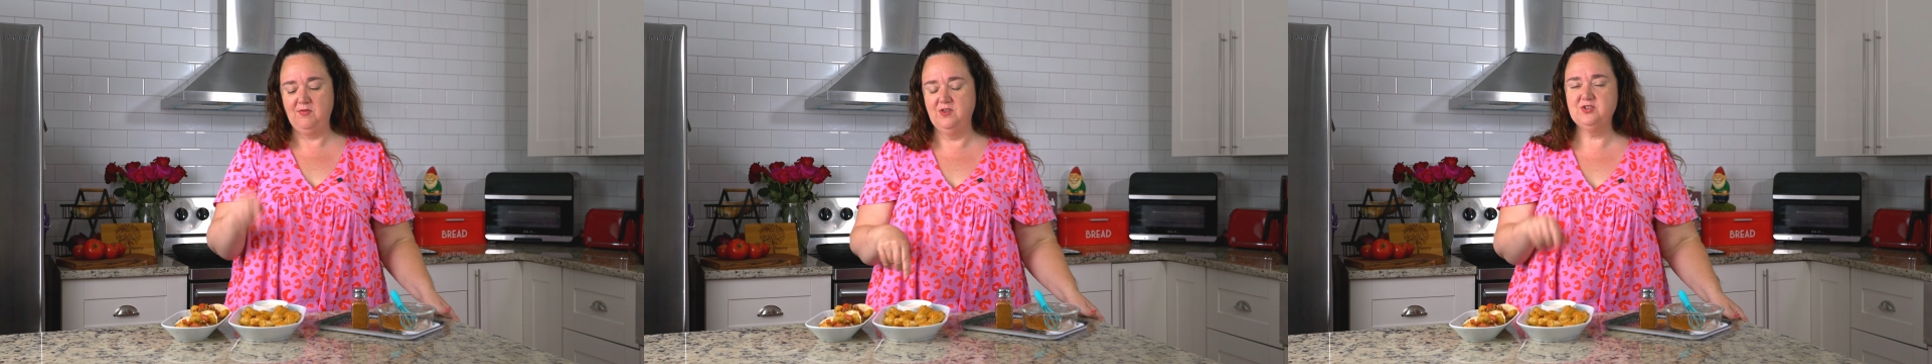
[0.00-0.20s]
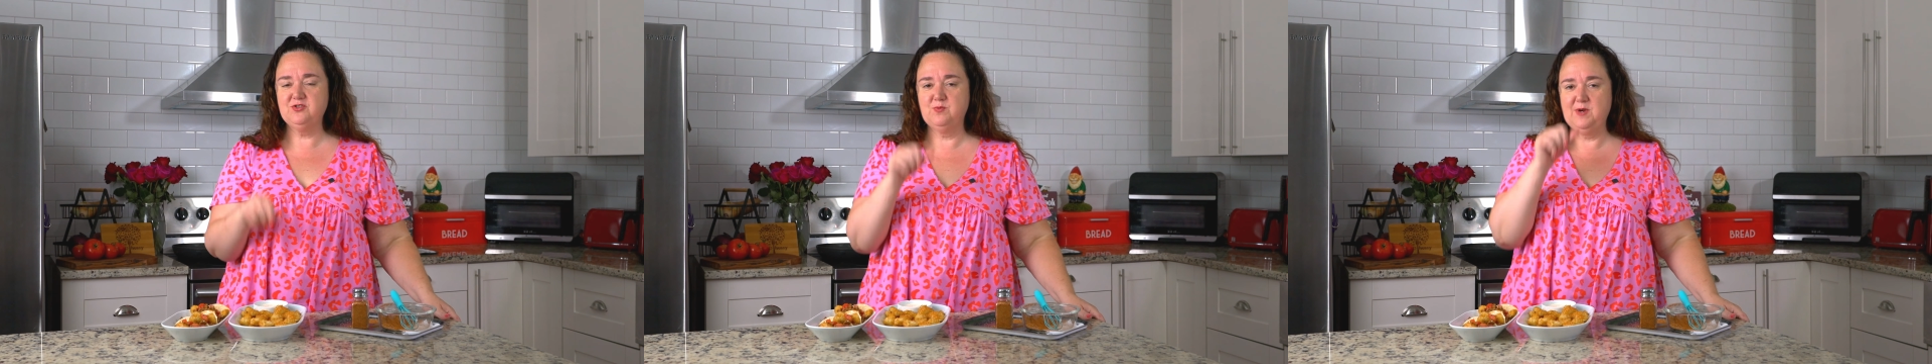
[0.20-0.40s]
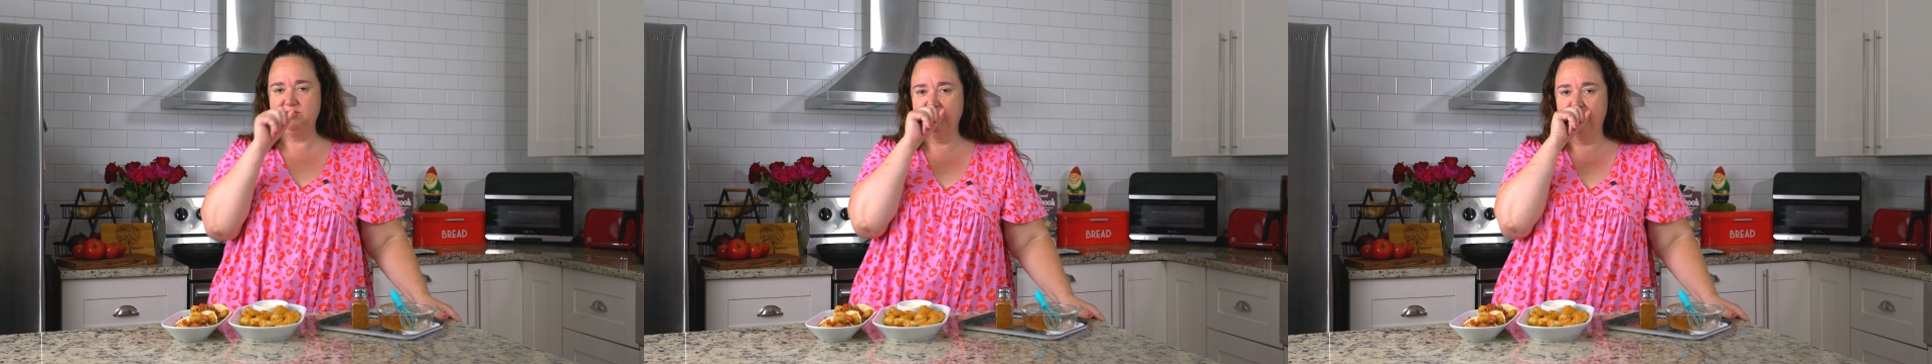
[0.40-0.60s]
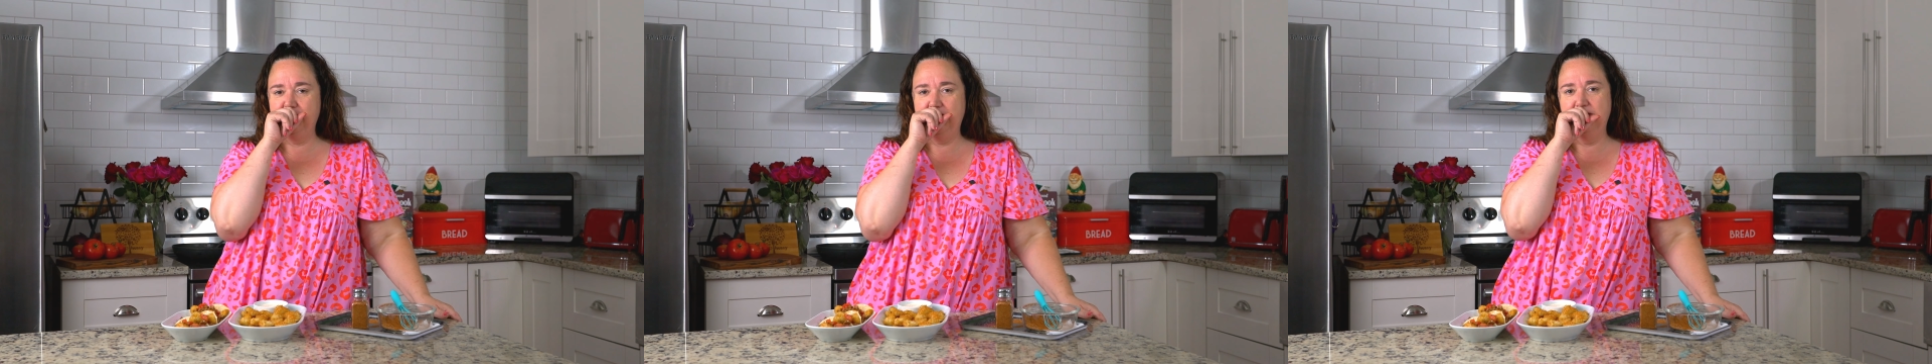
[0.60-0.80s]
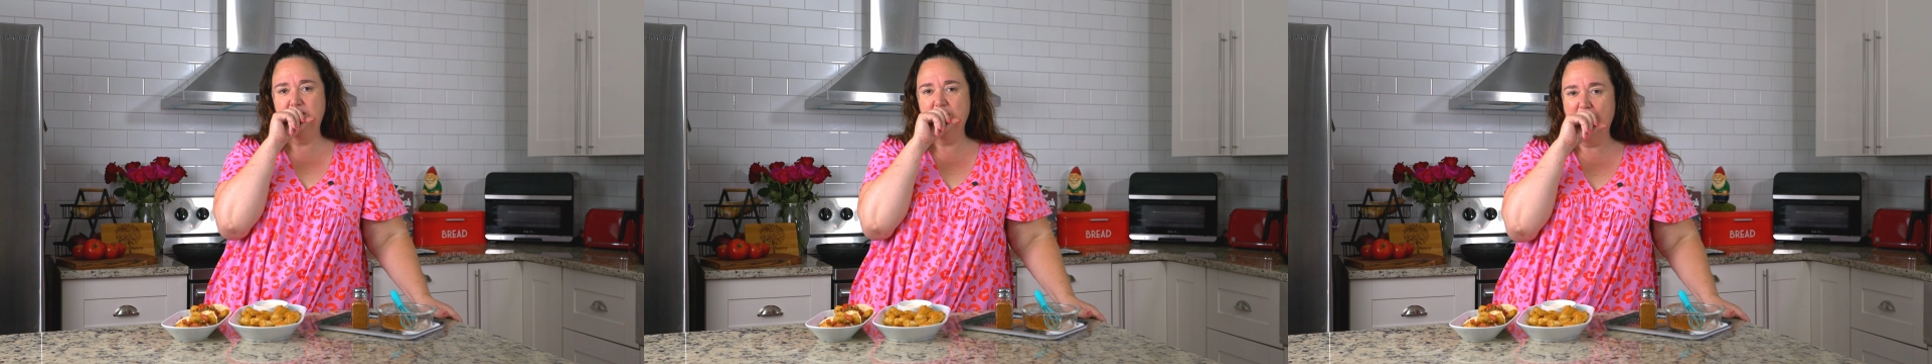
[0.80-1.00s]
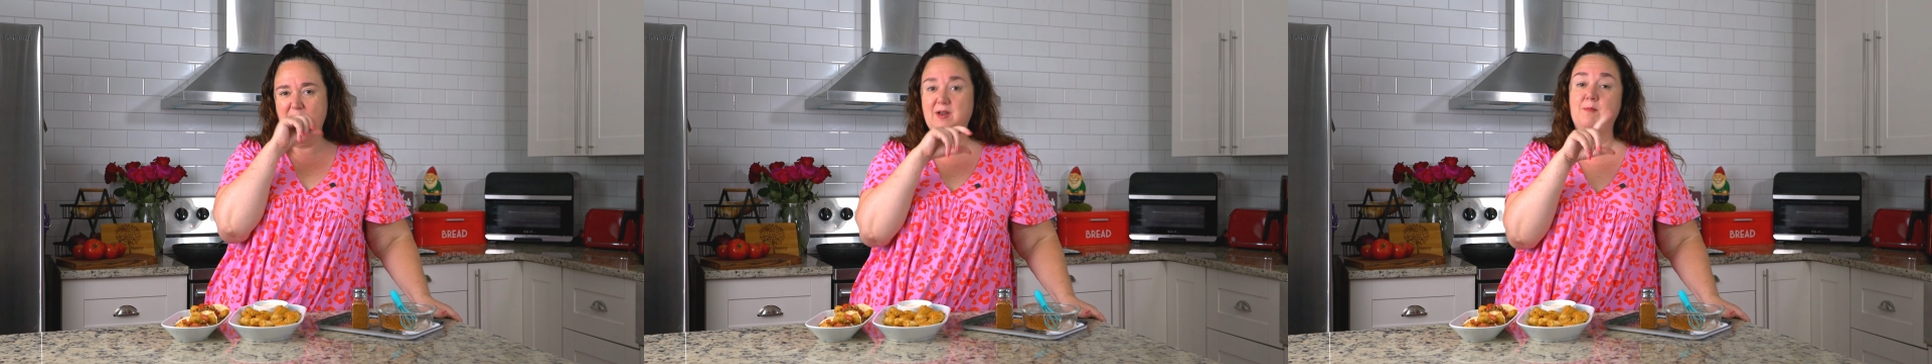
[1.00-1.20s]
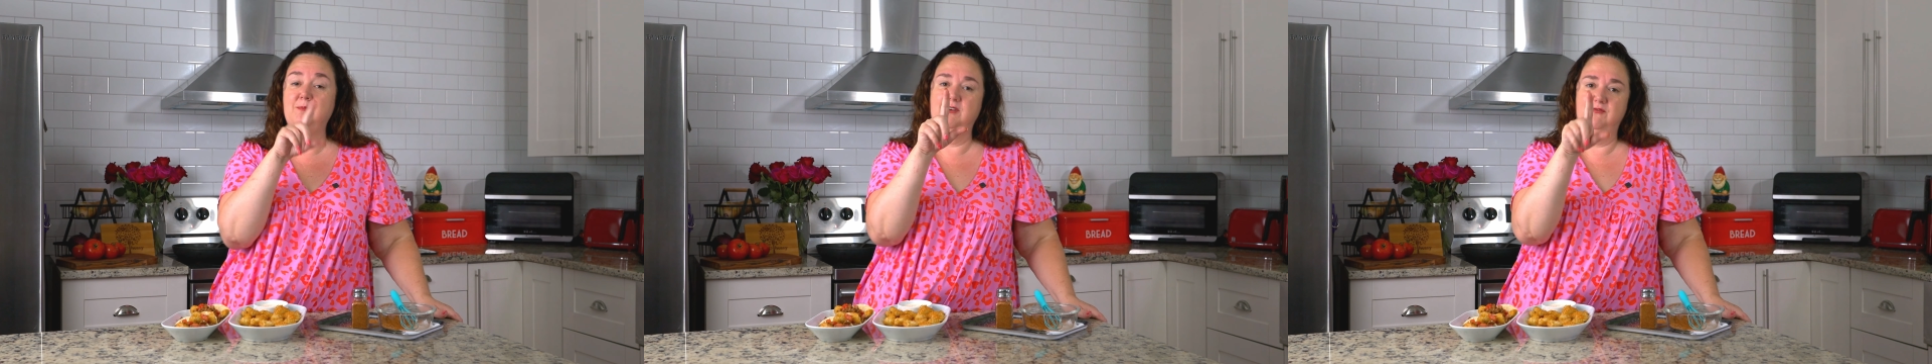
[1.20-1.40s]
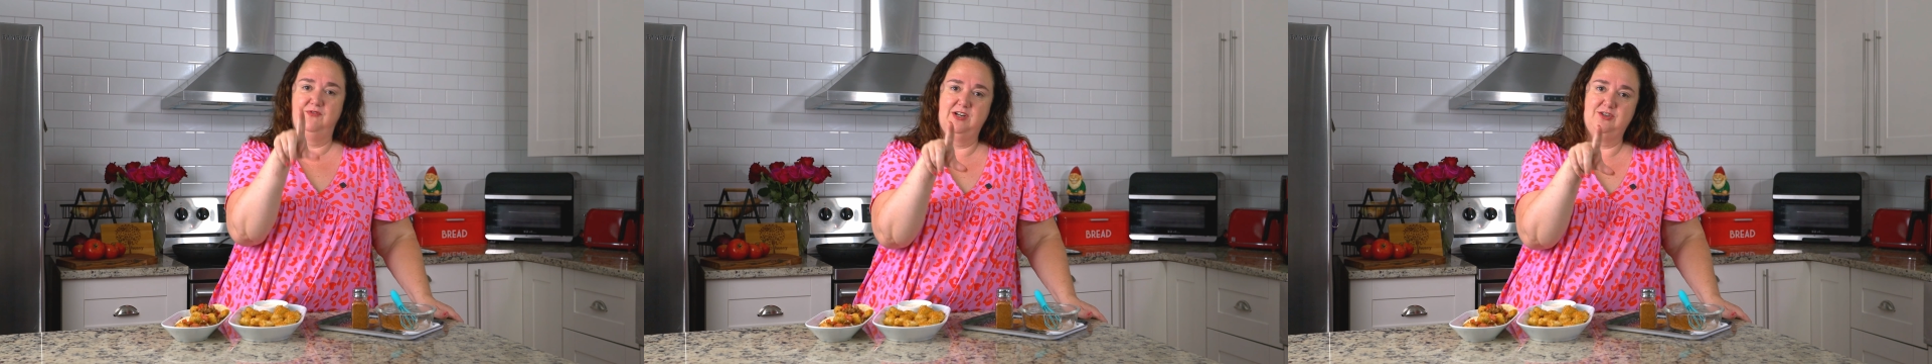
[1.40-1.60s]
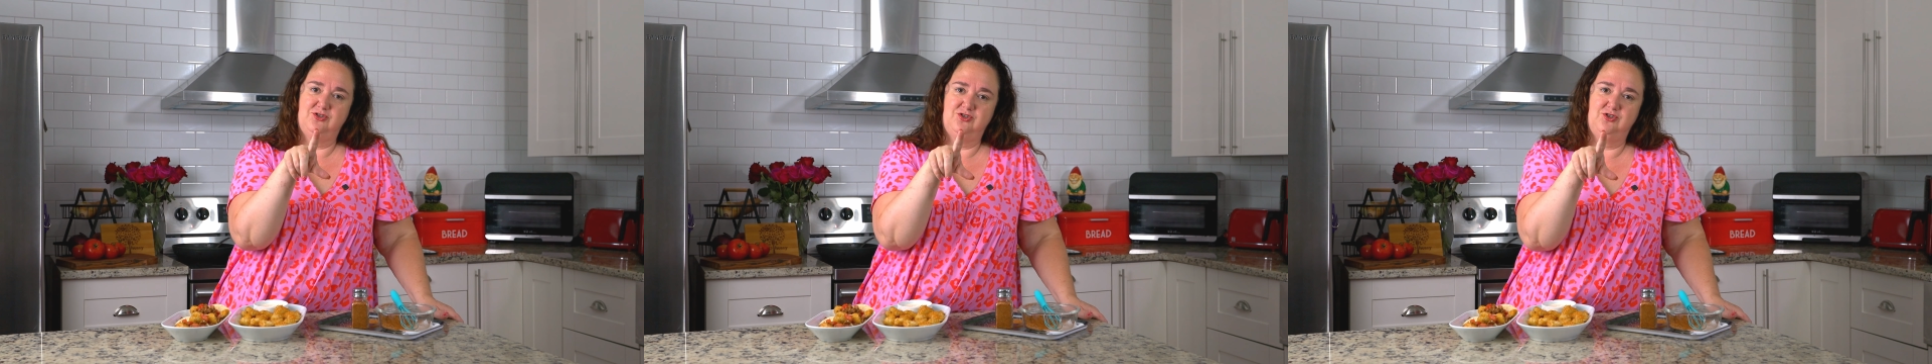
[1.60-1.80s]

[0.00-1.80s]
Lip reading: And this recipe, okay, I'm gonna finish